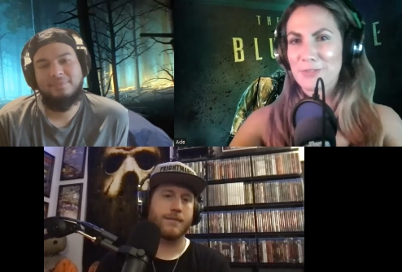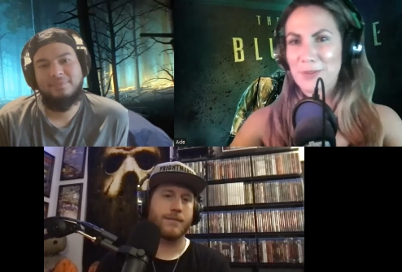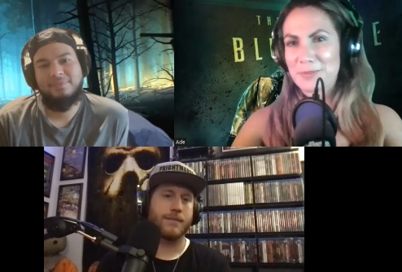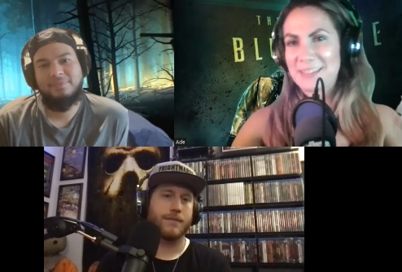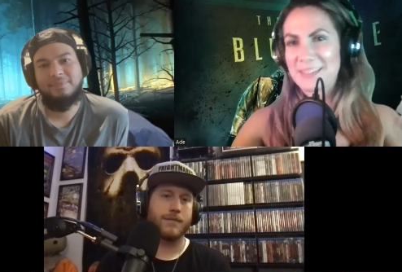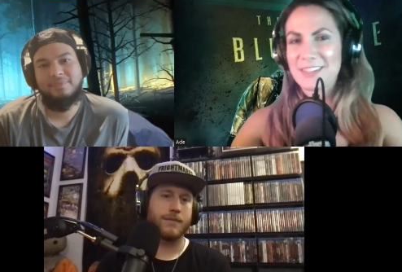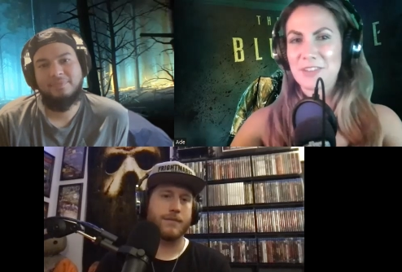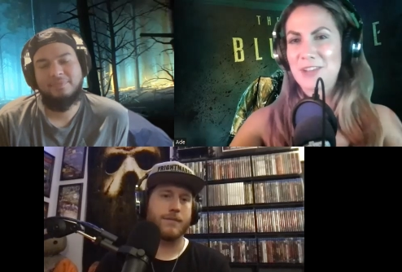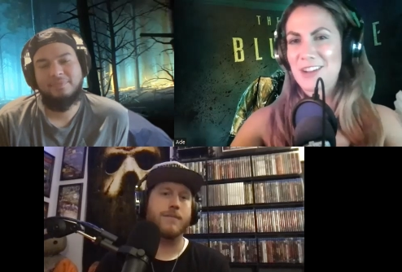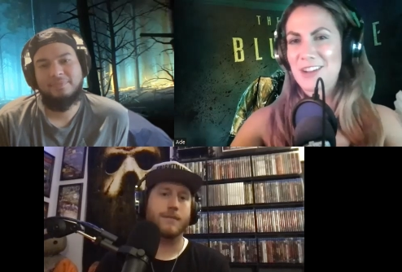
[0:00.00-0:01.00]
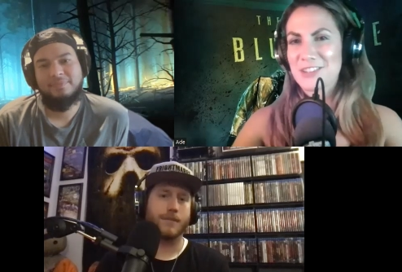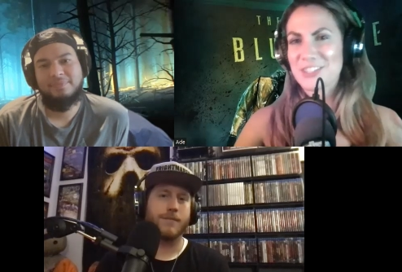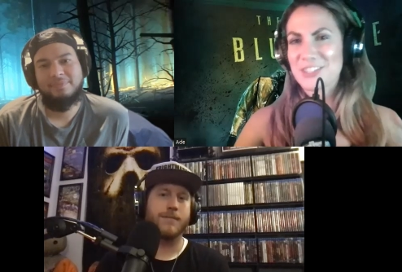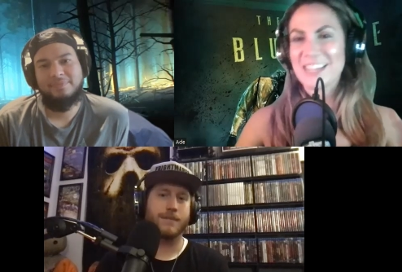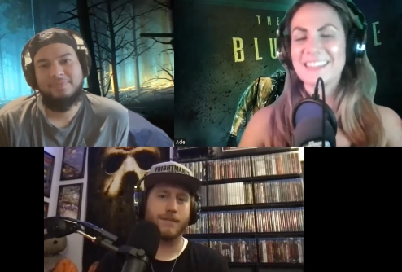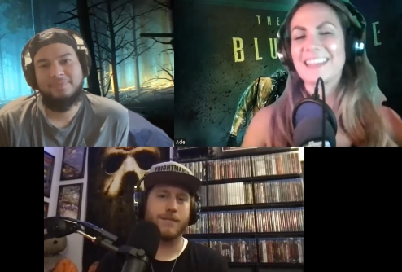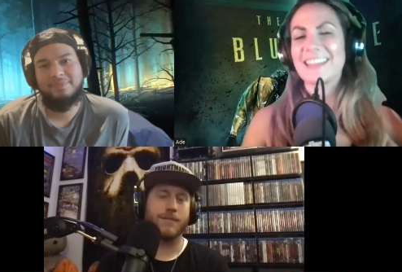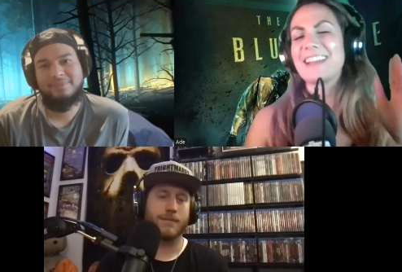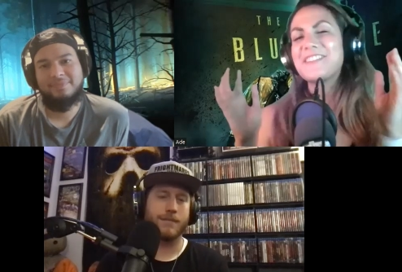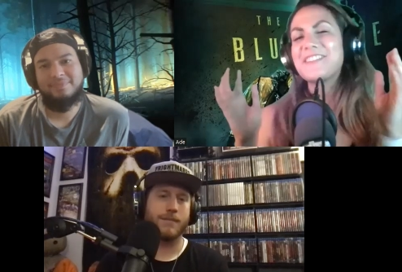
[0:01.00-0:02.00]
Speaker 1: forth with each other talking shit.
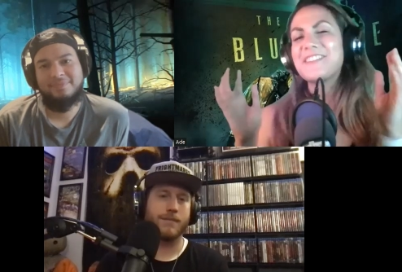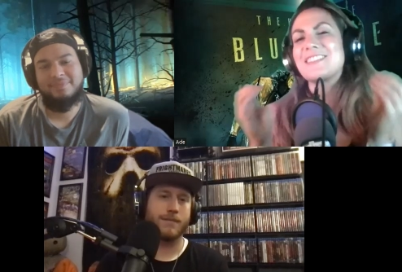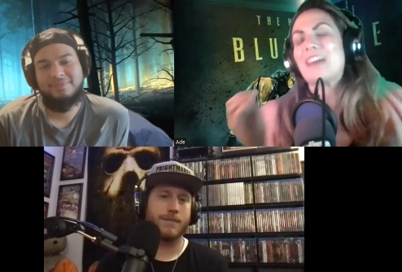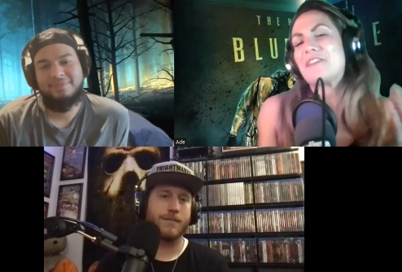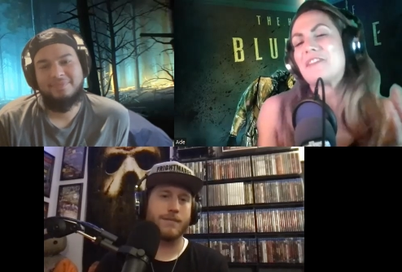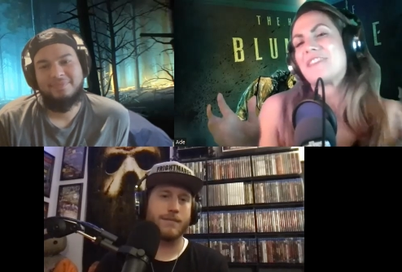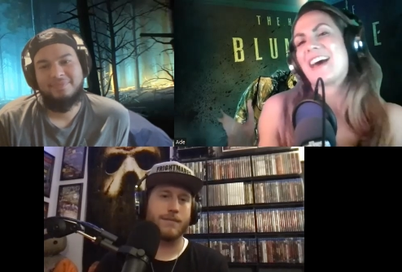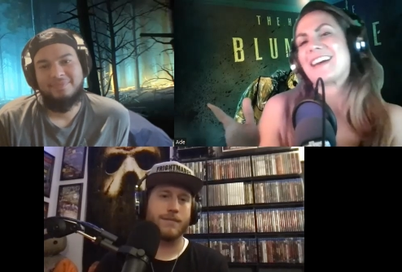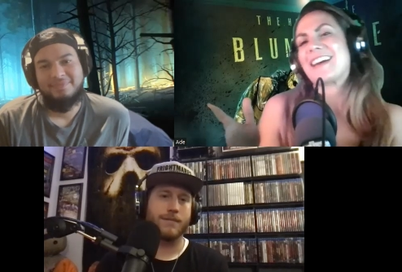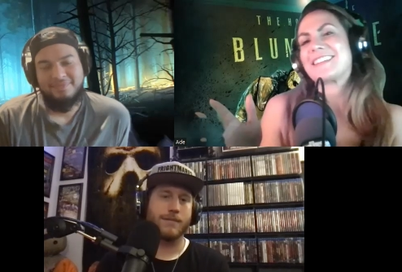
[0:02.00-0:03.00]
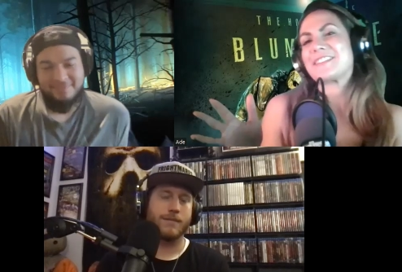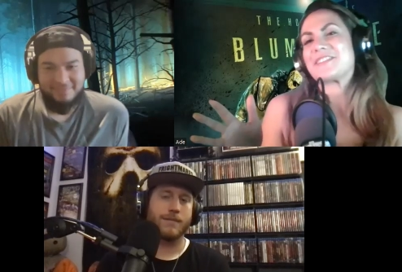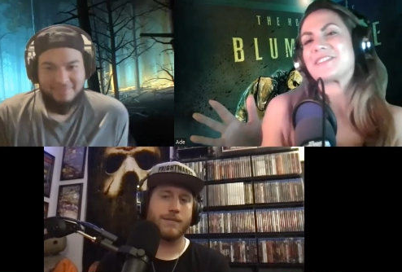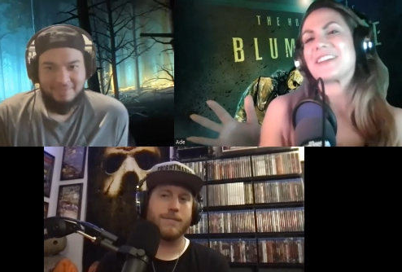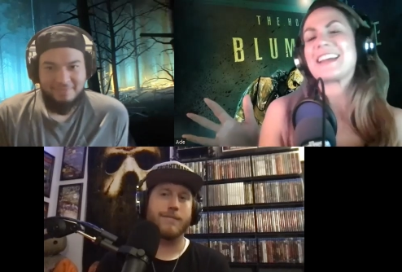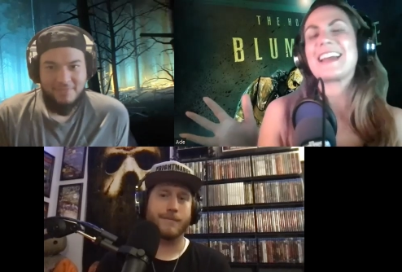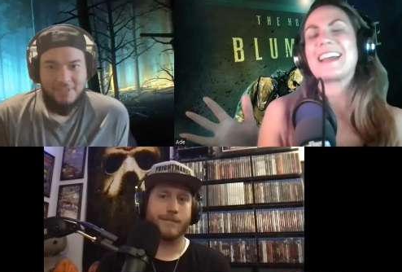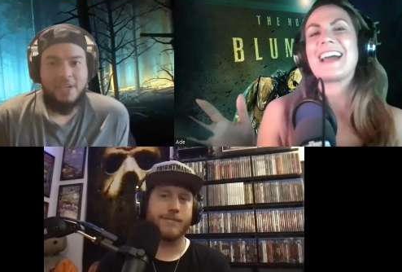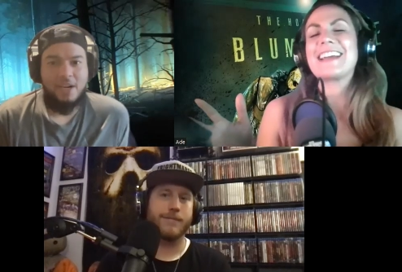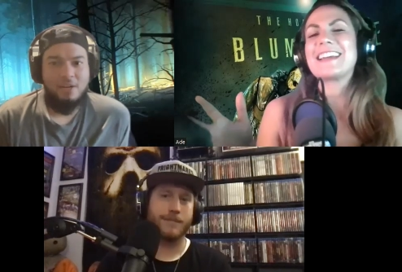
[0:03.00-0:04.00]
Like I just love that. Right.
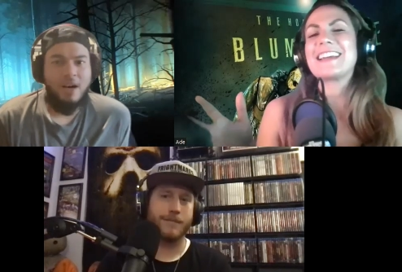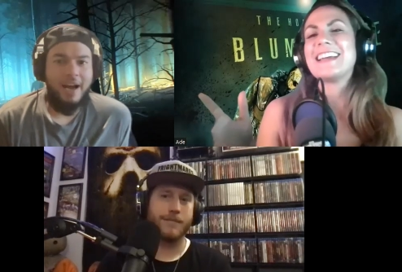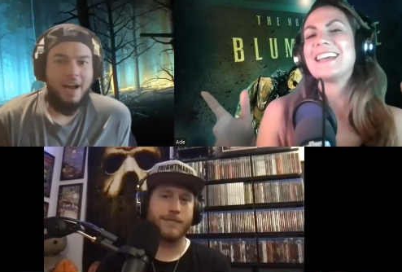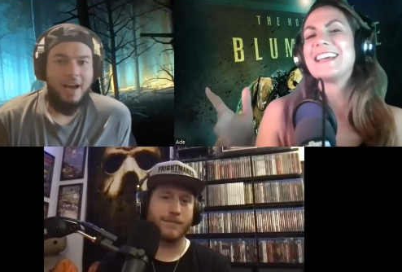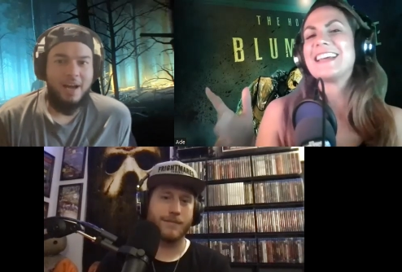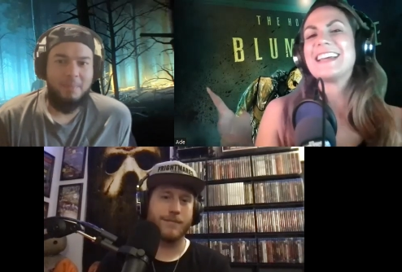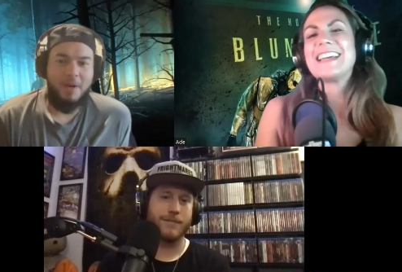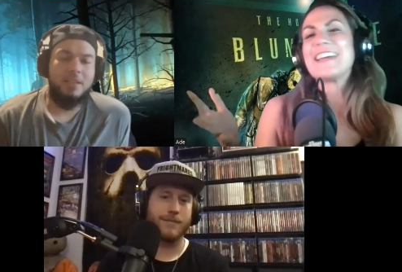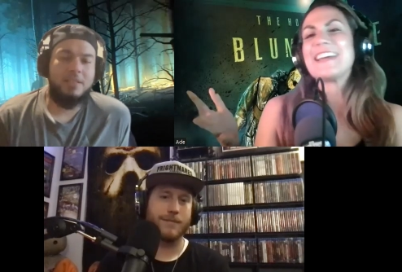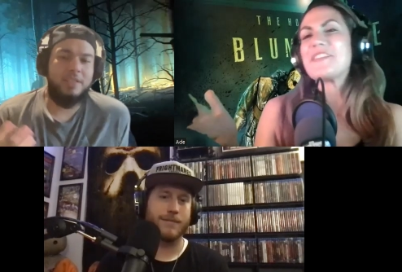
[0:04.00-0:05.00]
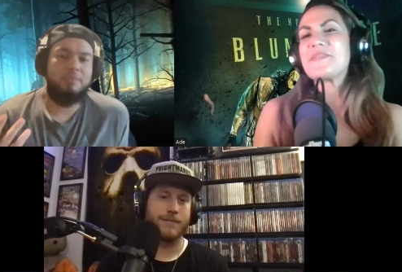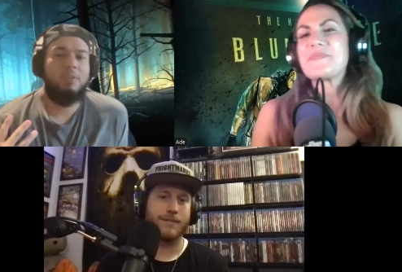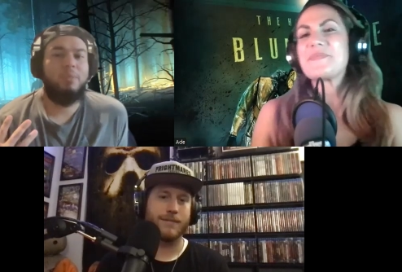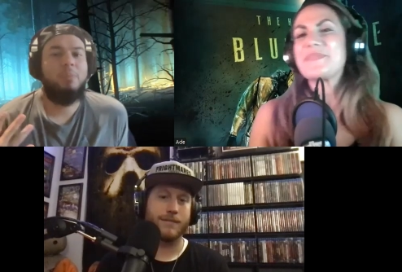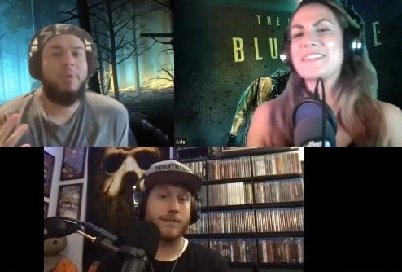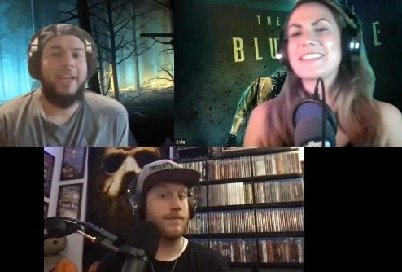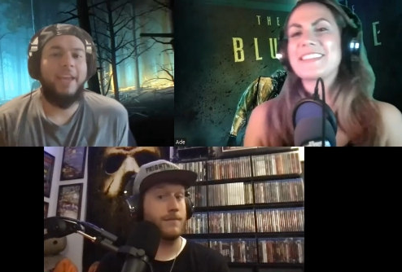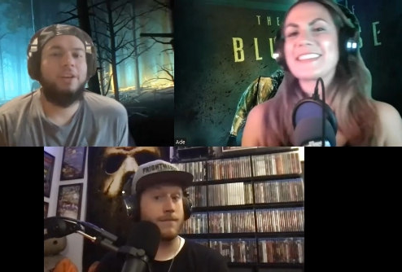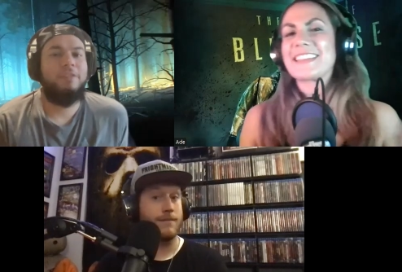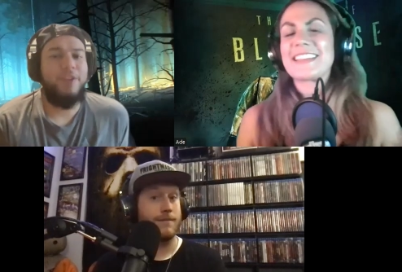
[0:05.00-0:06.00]
Speaker 2: So. I, um, Austin, when we are
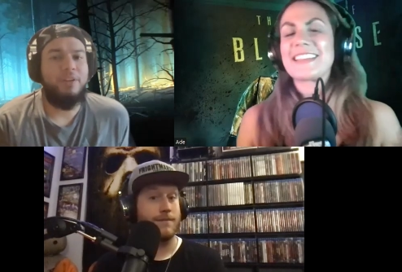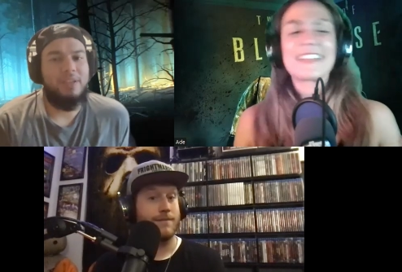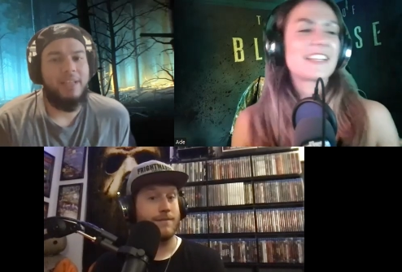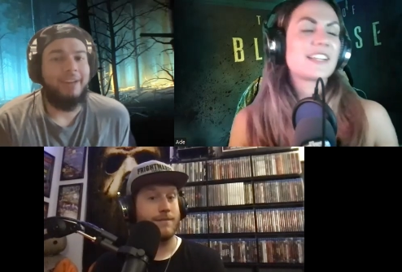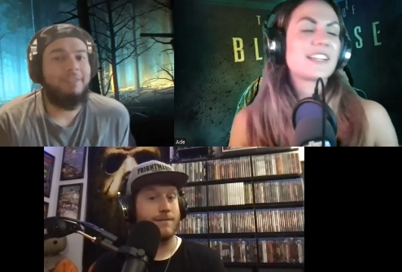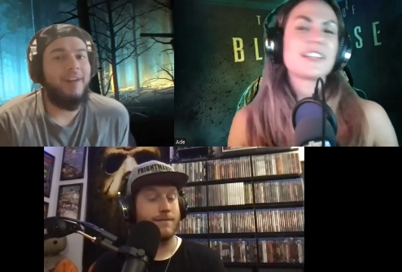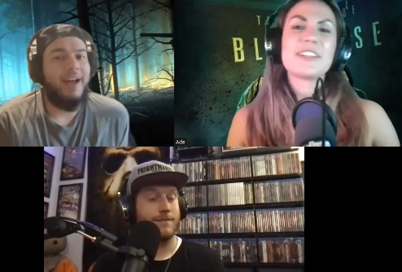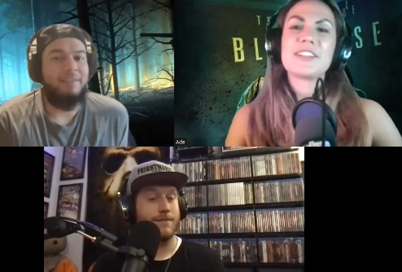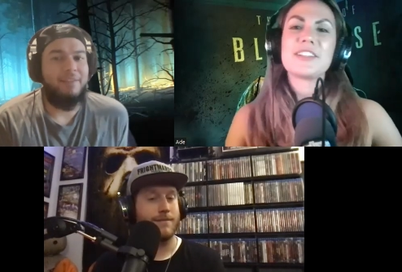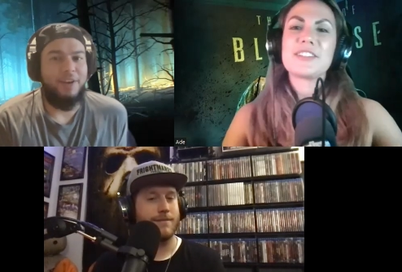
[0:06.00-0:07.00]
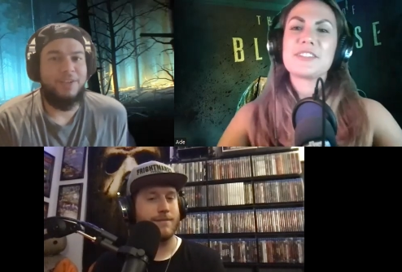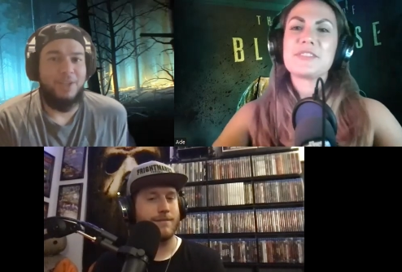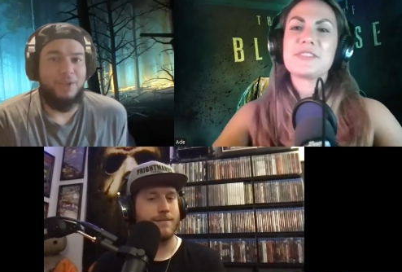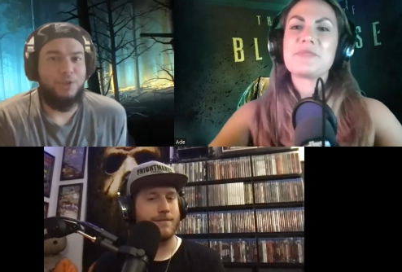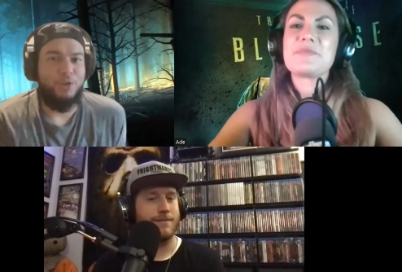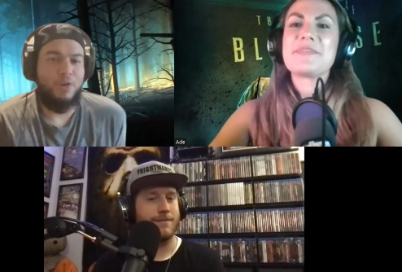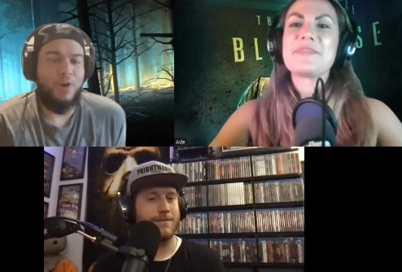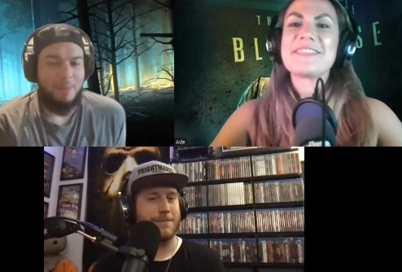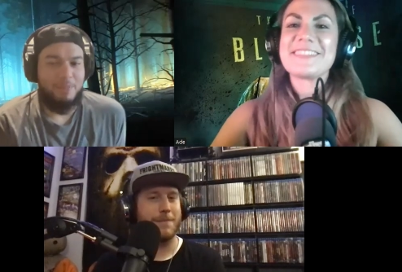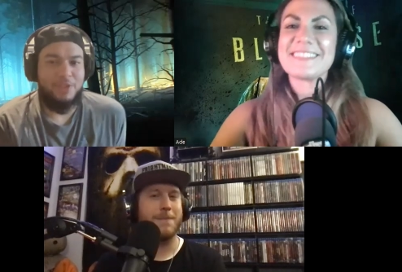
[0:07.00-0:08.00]
being interviewed in like five years on a true
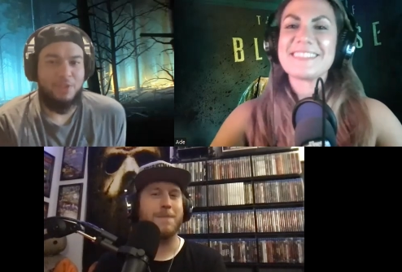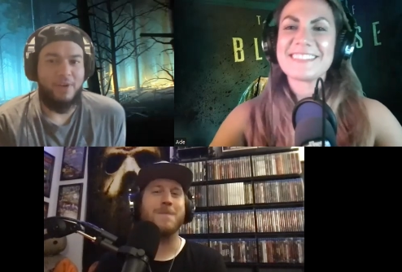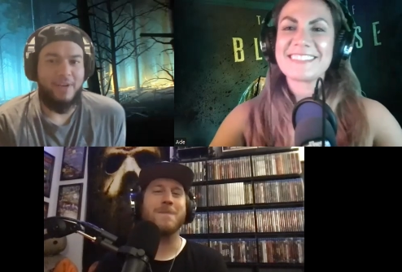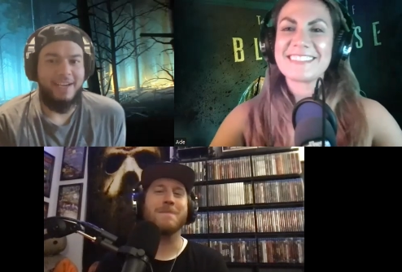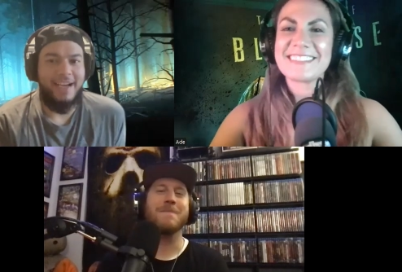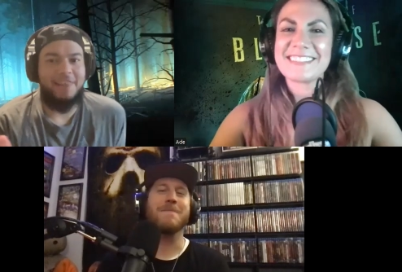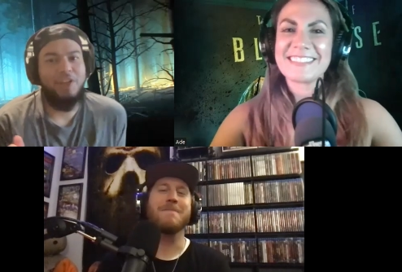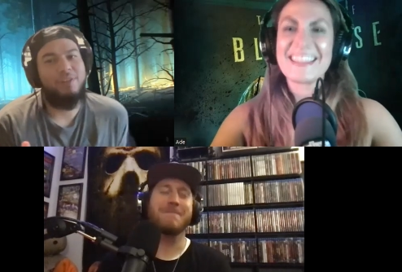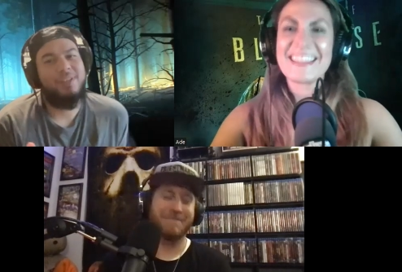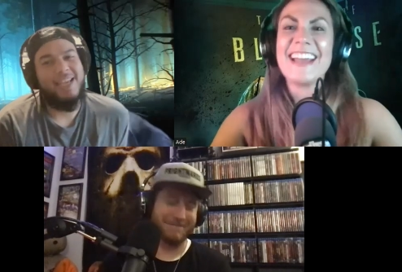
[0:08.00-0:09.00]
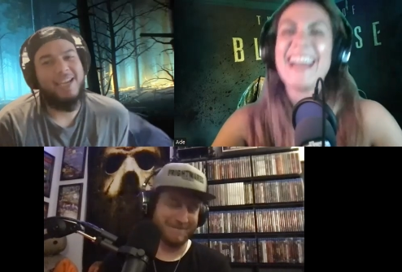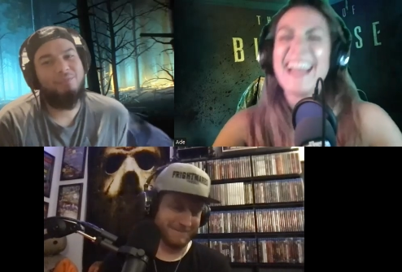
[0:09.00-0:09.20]
crime story, and there was like,